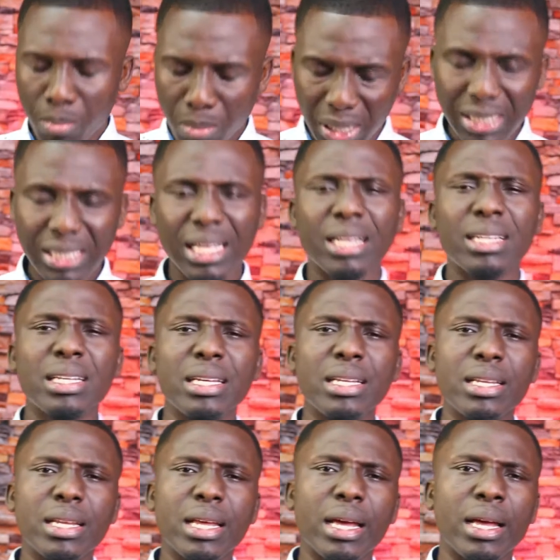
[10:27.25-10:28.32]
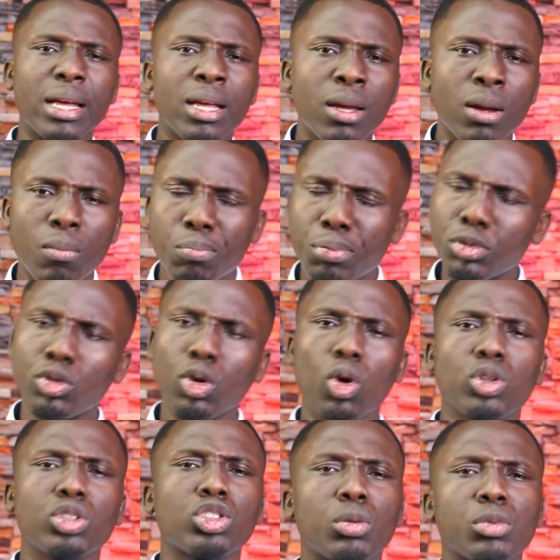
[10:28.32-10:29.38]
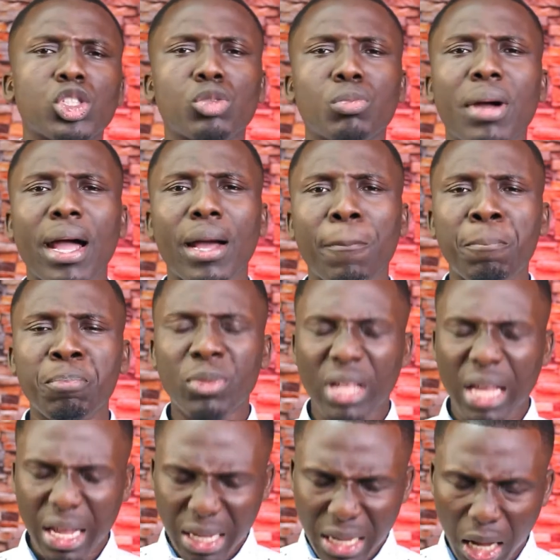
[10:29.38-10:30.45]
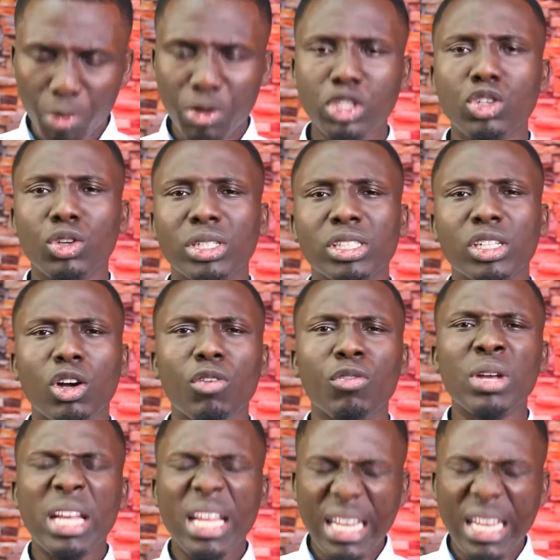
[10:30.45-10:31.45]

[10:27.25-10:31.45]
But stand in there. Put on some smile. Encourage yourself.